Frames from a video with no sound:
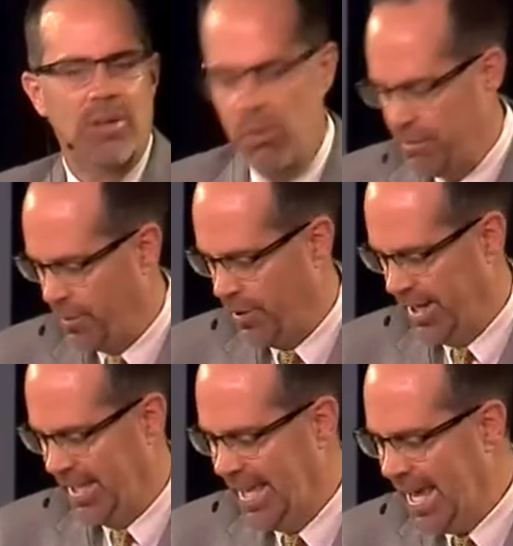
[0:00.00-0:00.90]
Go
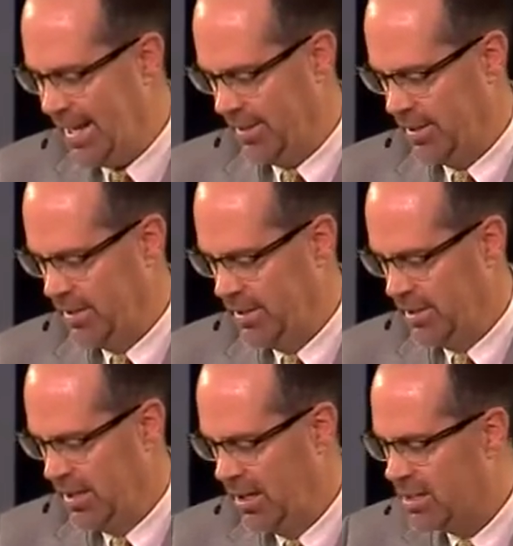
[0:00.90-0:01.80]
for it, get it.
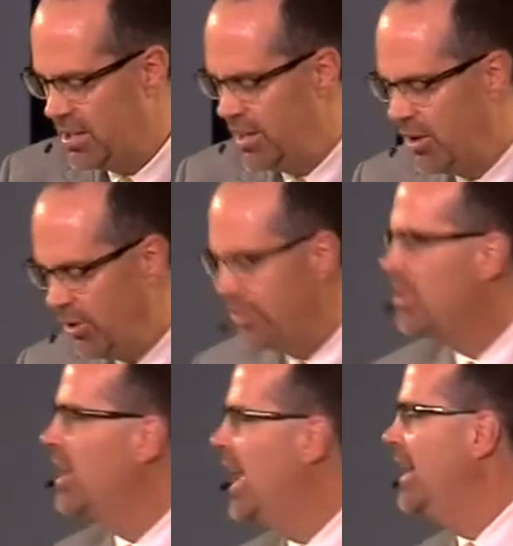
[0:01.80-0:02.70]
Look to the
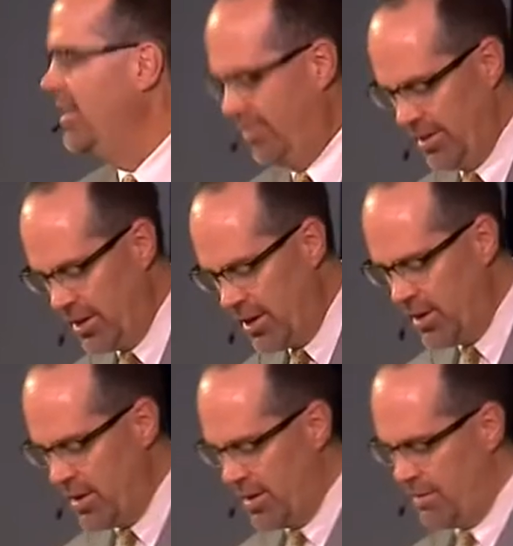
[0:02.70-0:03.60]
older ladies and
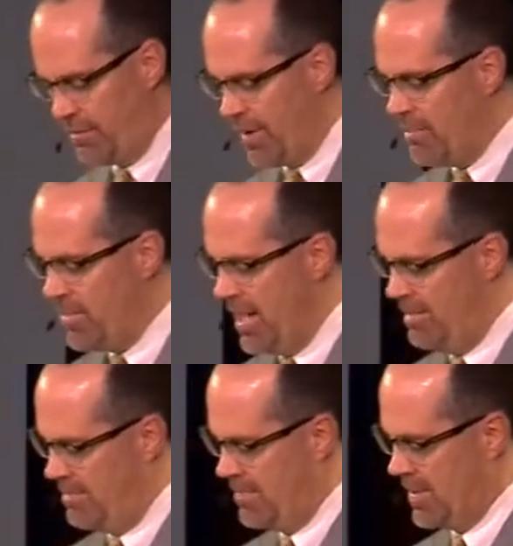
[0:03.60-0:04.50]
learn from
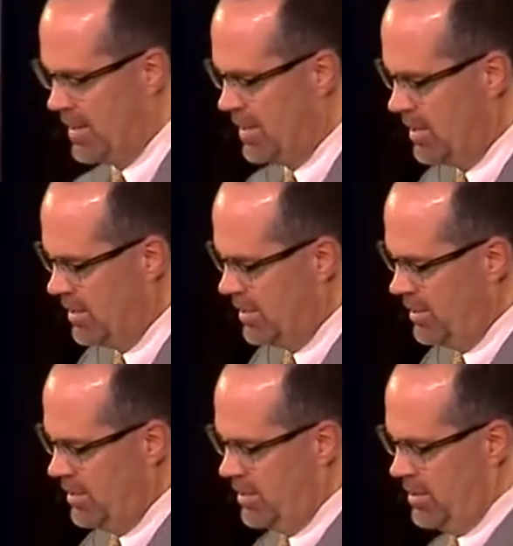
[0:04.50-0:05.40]
them.
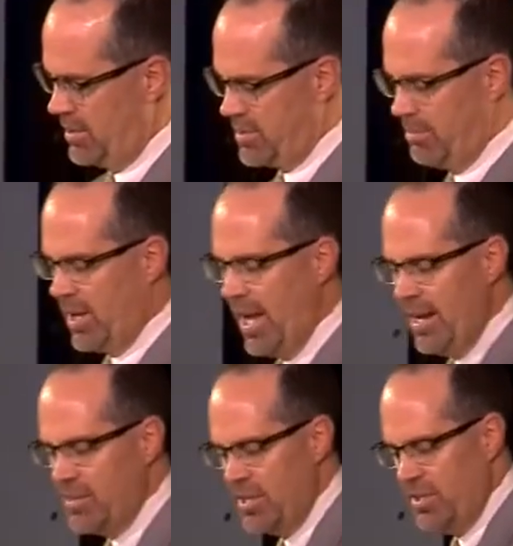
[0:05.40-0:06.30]
There's some
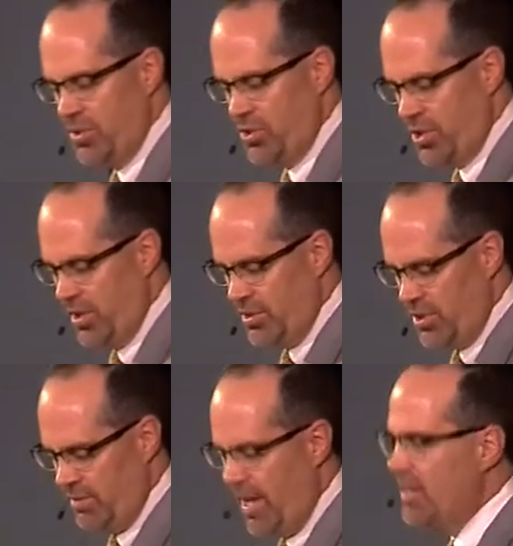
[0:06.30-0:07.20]
ladies in this
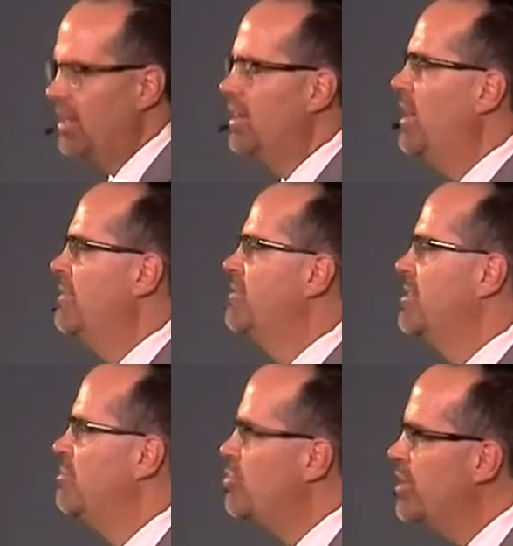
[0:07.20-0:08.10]
church who have had to love
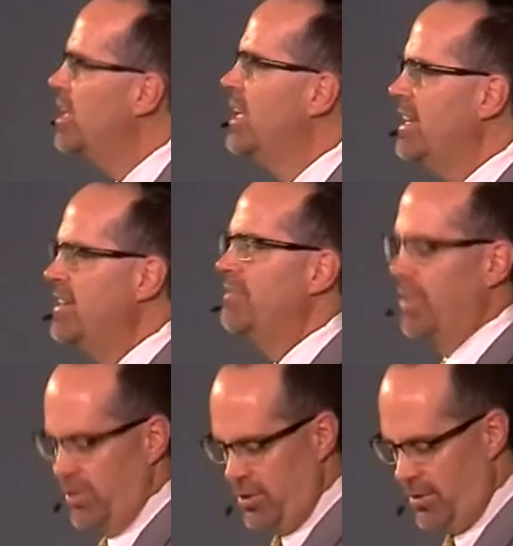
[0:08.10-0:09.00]
some really
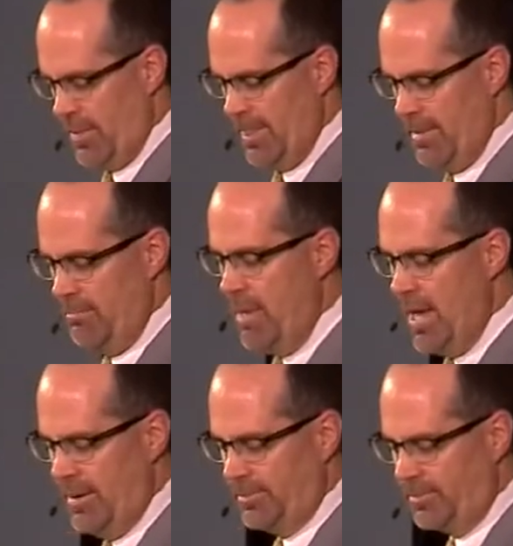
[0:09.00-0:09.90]
difficult
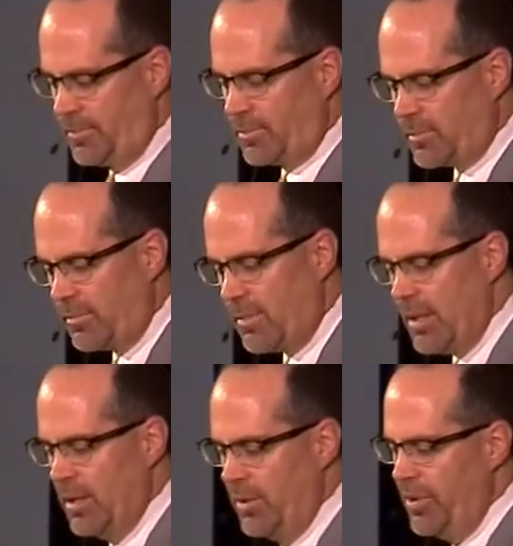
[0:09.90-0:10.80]
men,
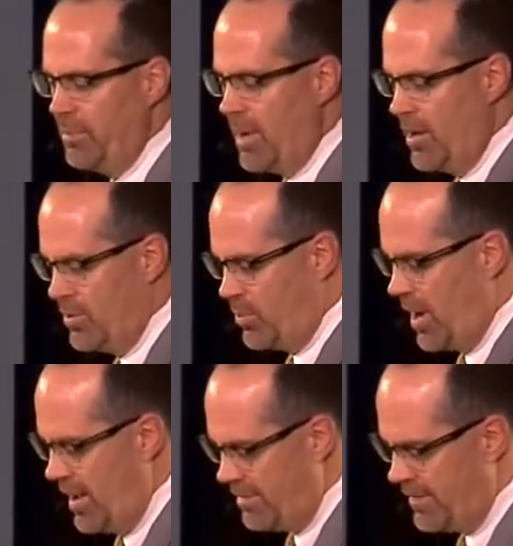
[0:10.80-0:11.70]
including my own
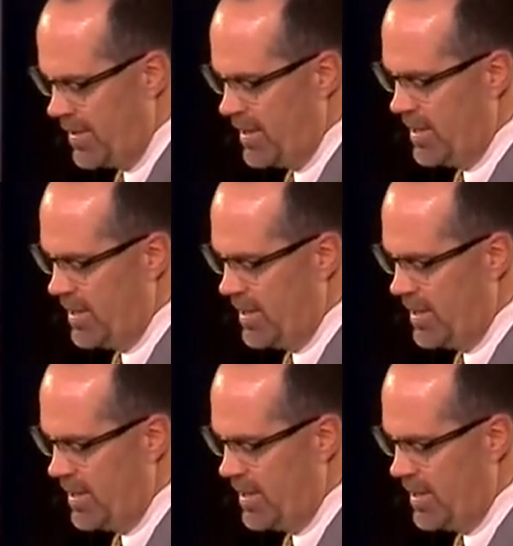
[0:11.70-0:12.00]
wife.